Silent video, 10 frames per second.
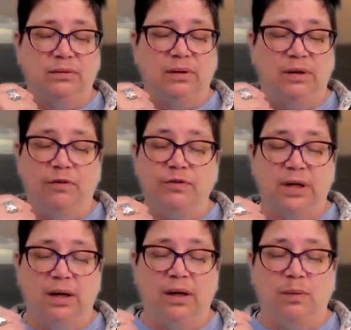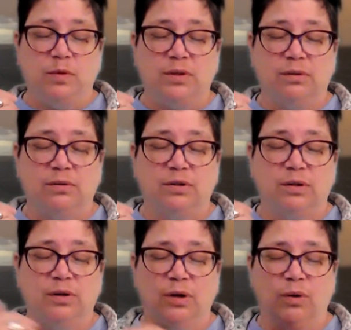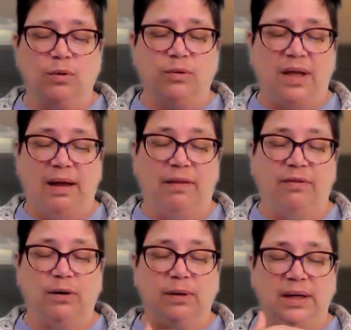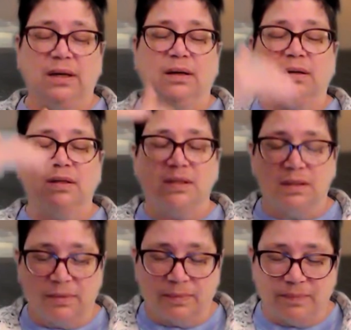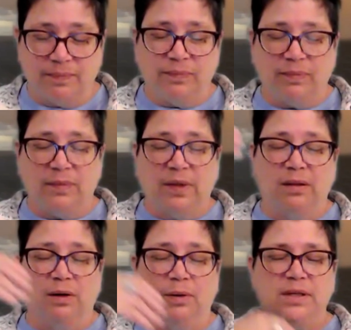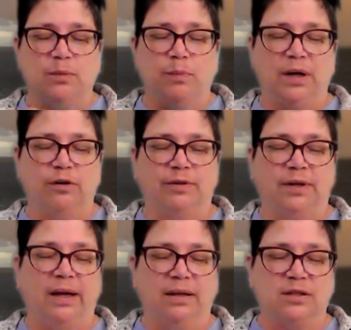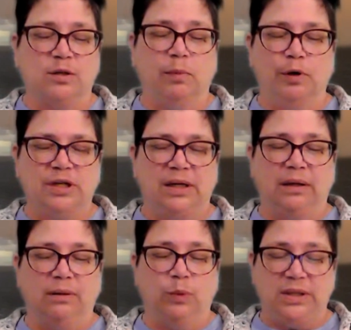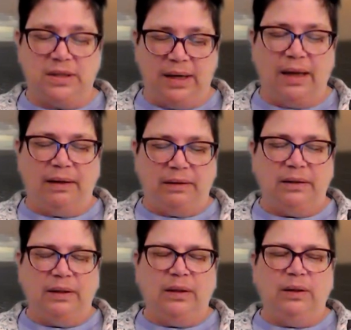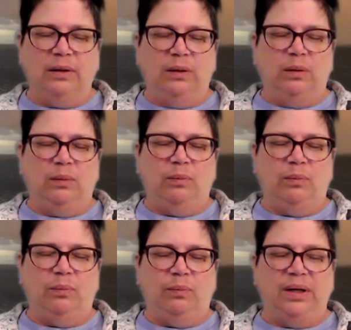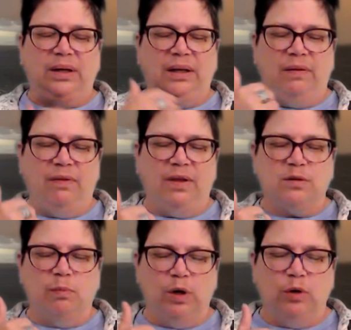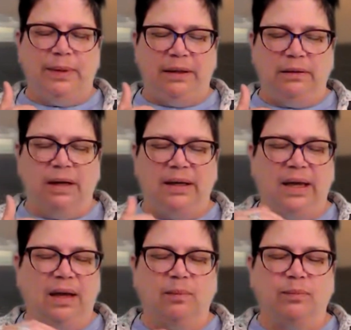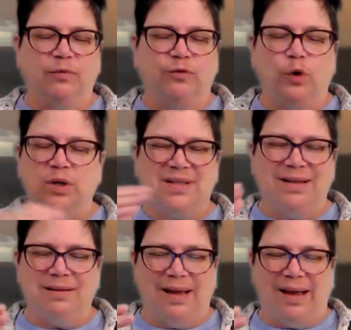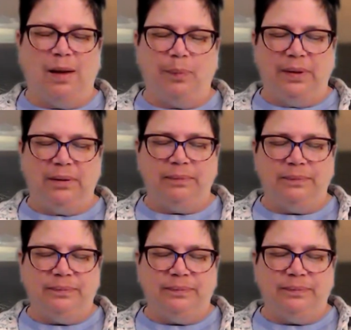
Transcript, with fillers: enough times to know that there is, there is a butterfly that's emerging once again. But in this moment, I can't force it to happen.